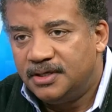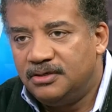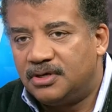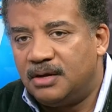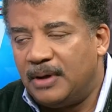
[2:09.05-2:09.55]

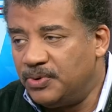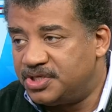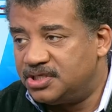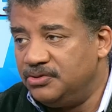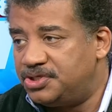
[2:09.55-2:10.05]
you come up with
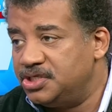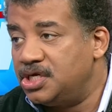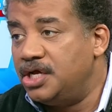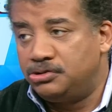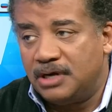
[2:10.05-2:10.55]
solutions
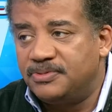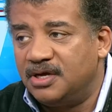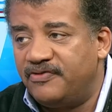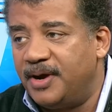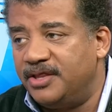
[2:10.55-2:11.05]
undreamt
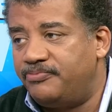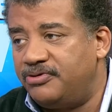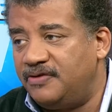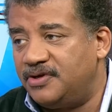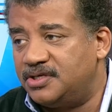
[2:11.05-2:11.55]
of by the
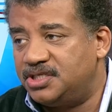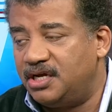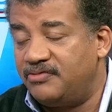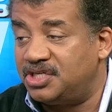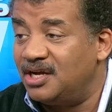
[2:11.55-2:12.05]
previous
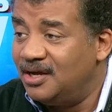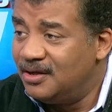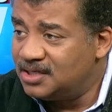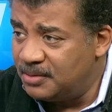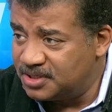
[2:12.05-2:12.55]
generation.
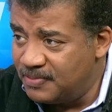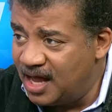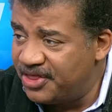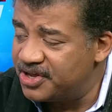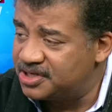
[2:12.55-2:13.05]
Thomas
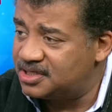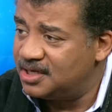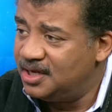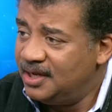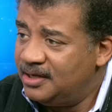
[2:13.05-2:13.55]
Malthus,
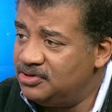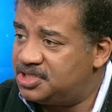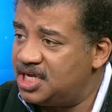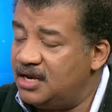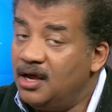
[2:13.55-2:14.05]
who
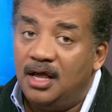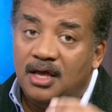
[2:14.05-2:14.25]
said.